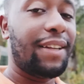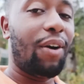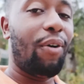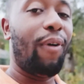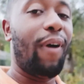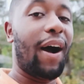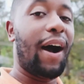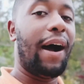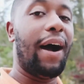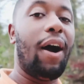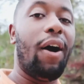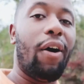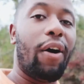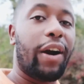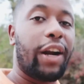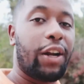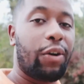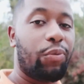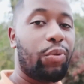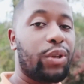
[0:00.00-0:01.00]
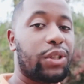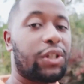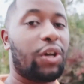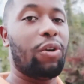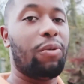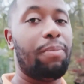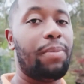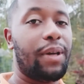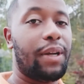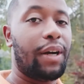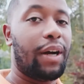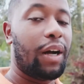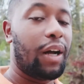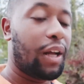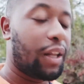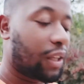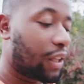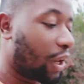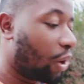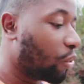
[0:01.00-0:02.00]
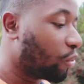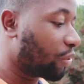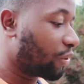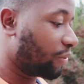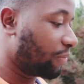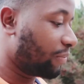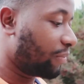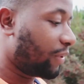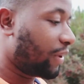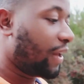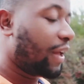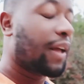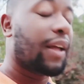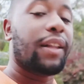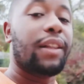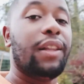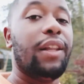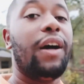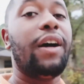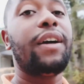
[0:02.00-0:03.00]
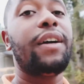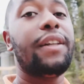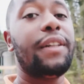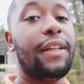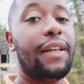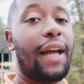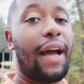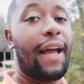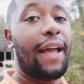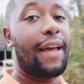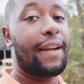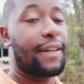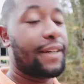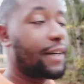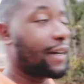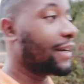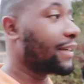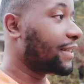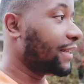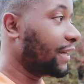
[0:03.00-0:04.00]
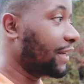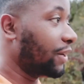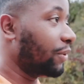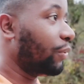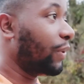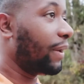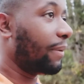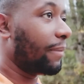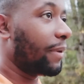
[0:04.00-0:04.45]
know how hard it was gonna be to unload them. Luckily, I had a cousin here with